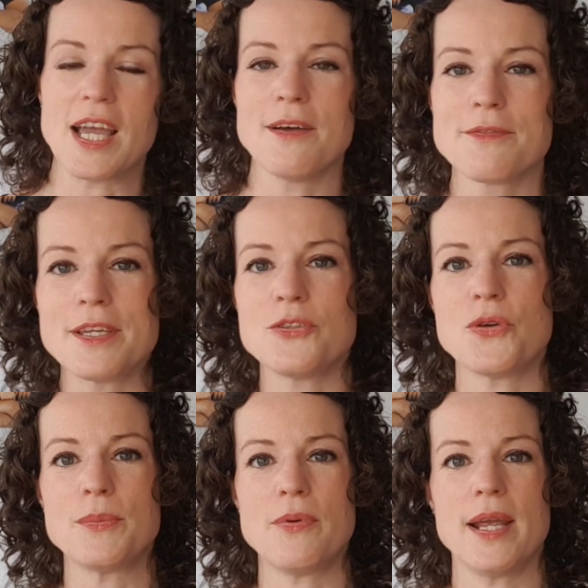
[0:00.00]
caffeine
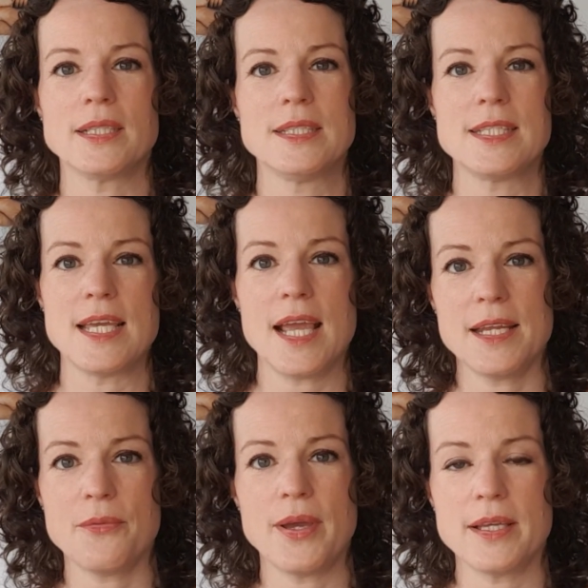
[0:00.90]
during pregnancy
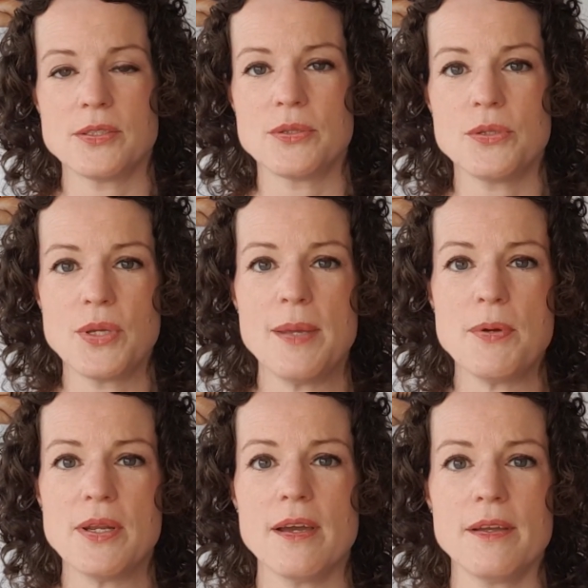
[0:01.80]
anyway, so do keep
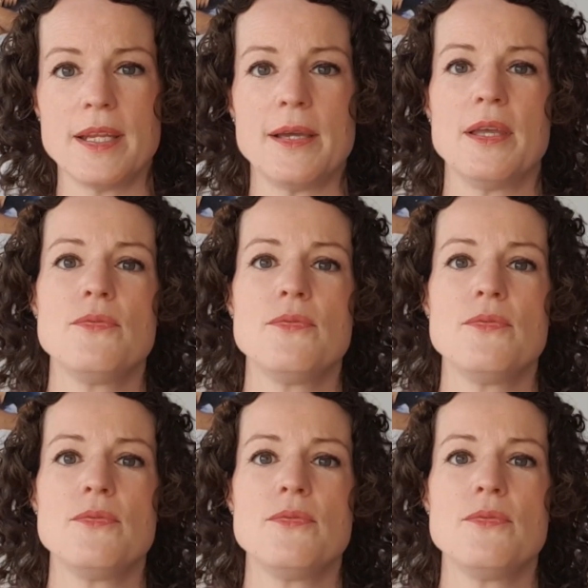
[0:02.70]
an eye on it.